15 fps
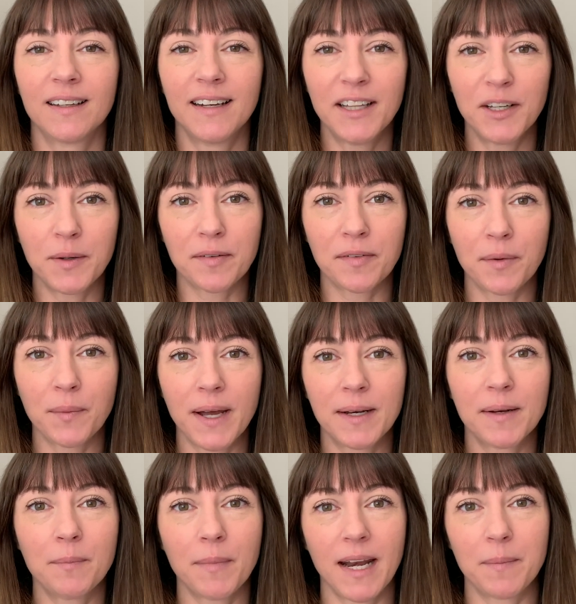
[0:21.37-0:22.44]
Hello
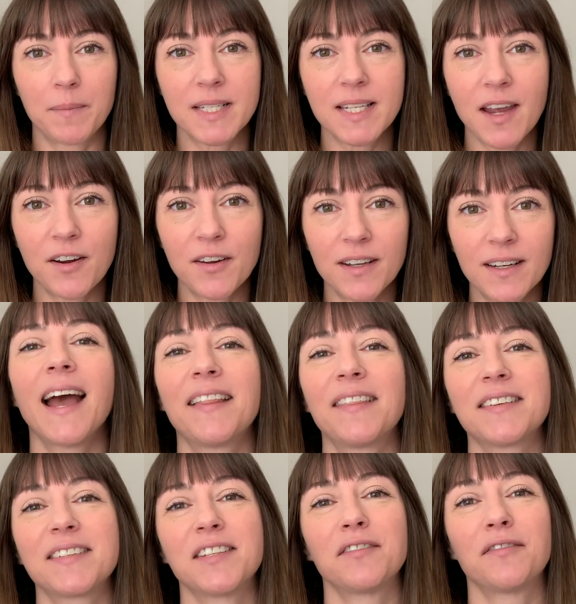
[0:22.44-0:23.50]
everyone, my name is Karen, and
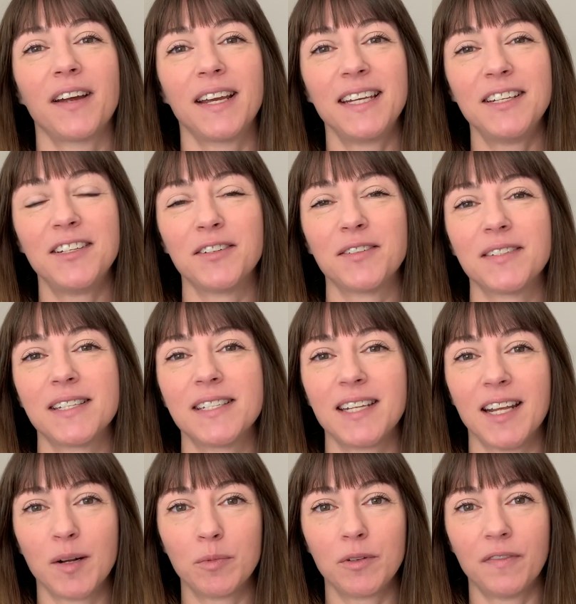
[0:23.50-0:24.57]
this is Frankie Doon's
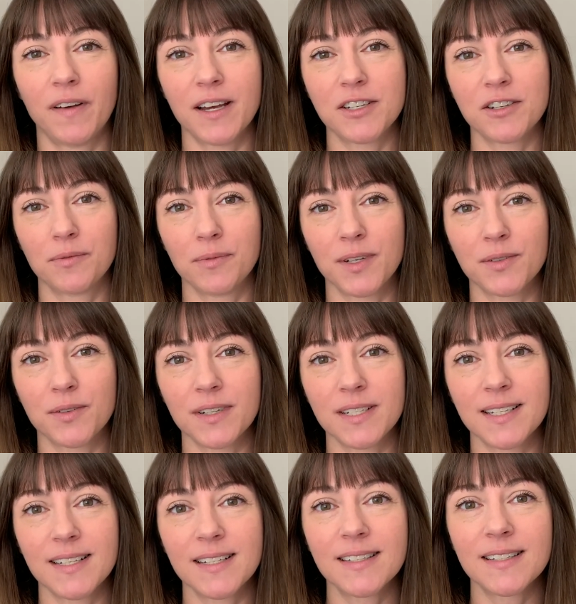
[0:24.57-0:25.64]
Sustainable Fashion
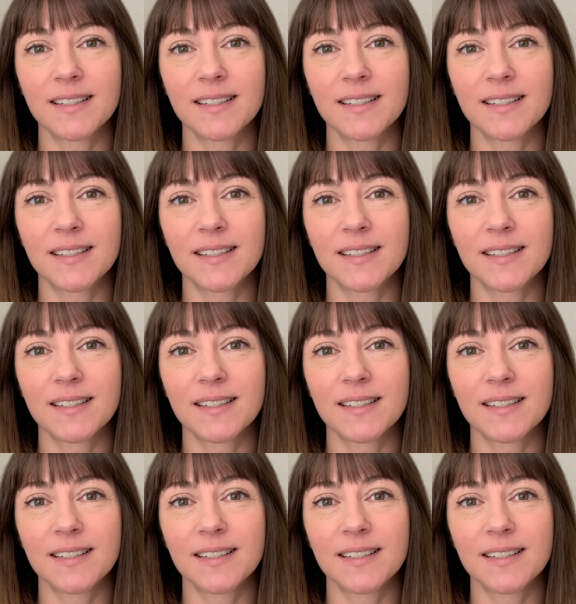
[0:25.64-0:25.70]
Resources.